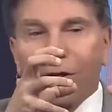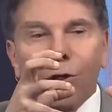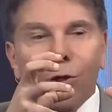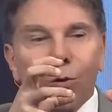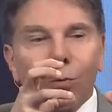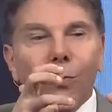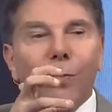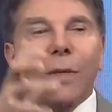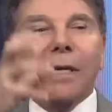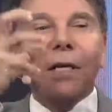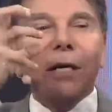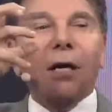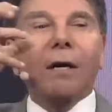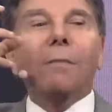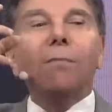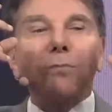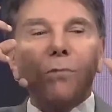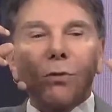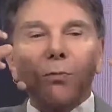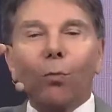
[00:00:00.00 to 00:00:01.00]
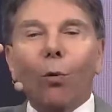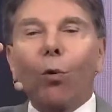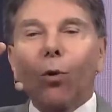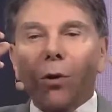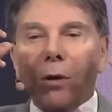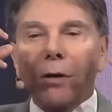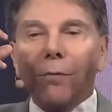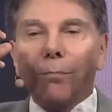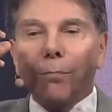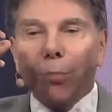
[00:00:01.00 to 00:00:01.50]
you becomes
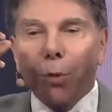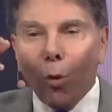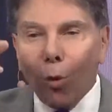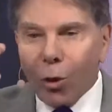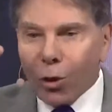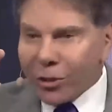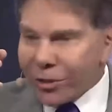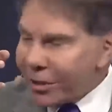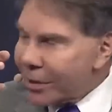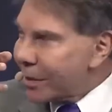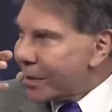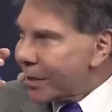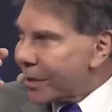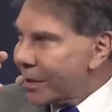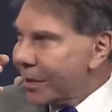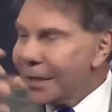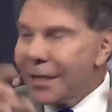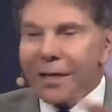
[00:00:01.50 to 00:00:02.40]
more important